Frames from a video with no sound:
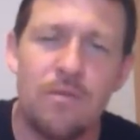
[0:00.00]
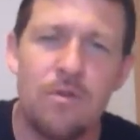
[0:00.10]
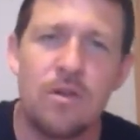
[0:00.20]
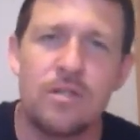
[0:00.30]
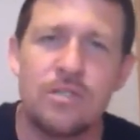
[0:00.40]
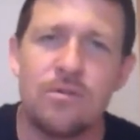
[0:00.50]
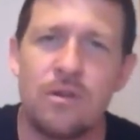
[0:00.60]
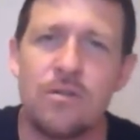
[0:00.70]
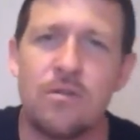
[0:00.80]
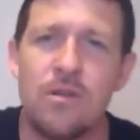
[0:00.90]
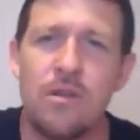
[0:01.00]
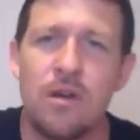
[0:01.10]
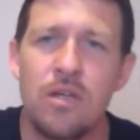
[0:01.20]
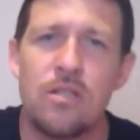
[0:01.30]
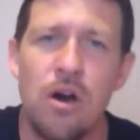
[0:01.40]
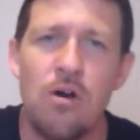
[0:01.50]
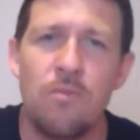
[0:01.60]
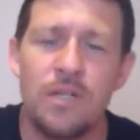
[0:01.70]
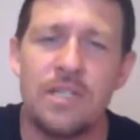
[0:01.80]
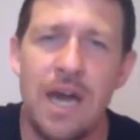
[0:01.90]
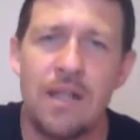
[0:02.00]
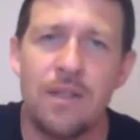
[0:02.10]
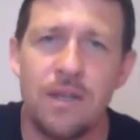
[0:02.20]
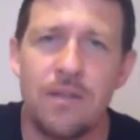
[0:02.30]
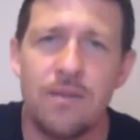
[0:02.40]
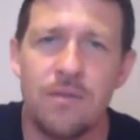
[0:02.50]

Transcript: because you're under a law mentality.